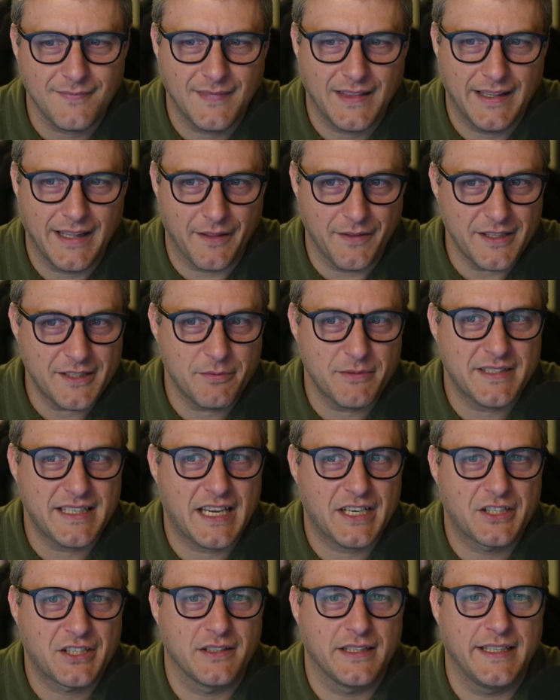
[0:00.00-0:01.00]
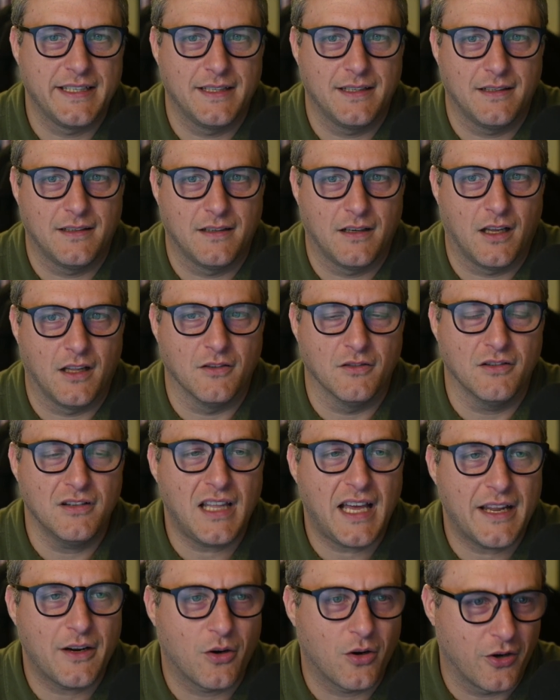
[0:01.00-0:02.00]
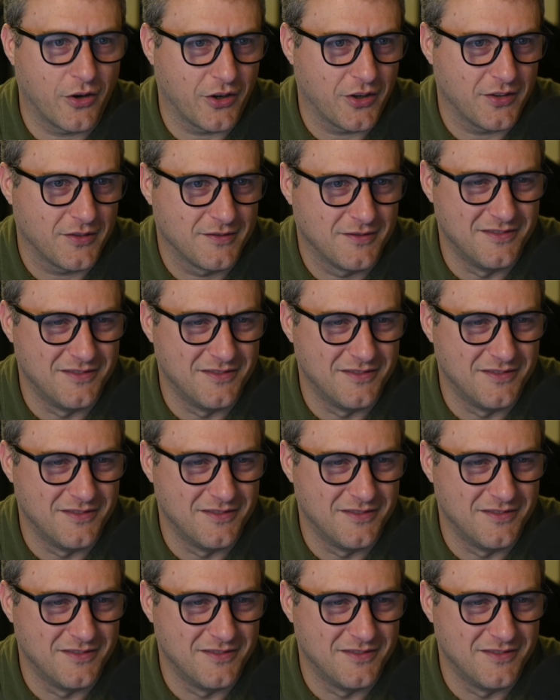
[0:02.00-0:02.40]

Now, this was actually a lot harder